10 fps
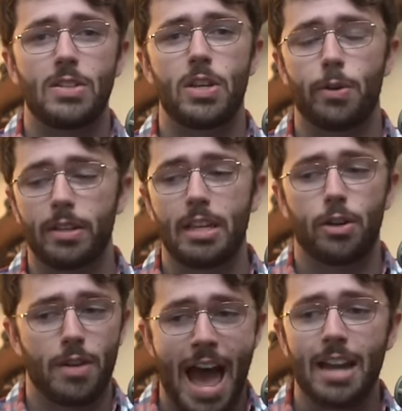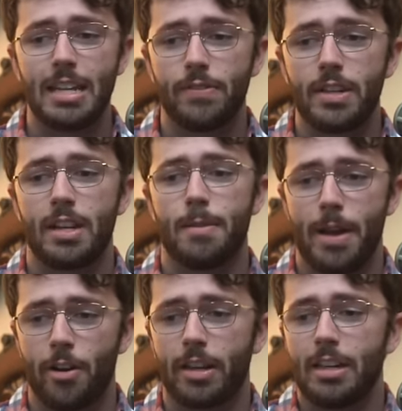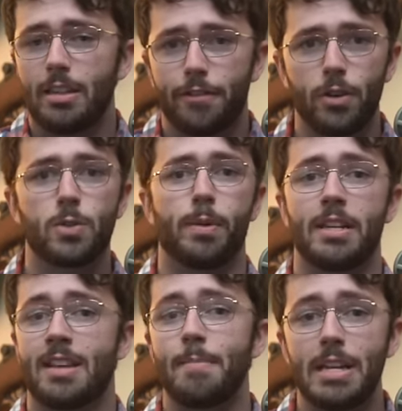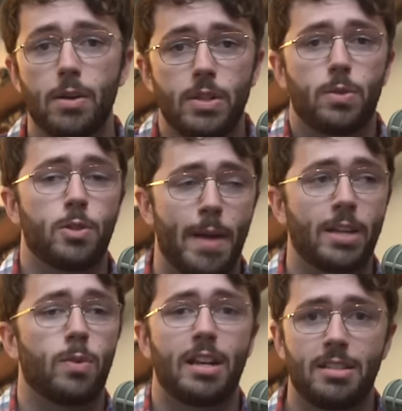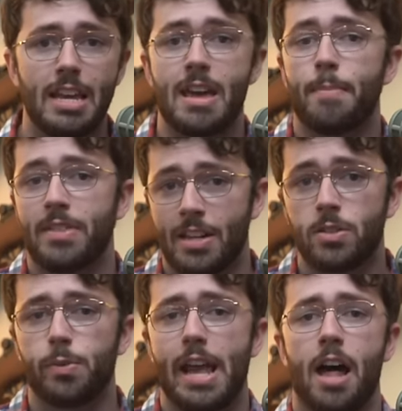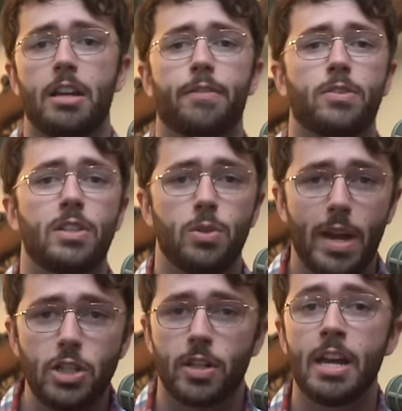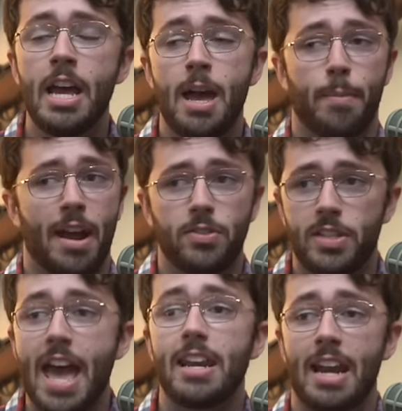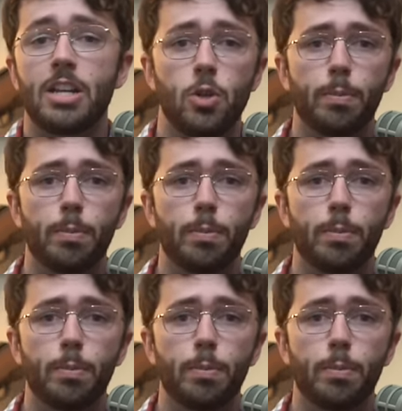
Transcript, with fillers: considering that you're not even an American in the first place. I mean, no disrespect when I say that, but that's the reality of our situation. But I've said, and I do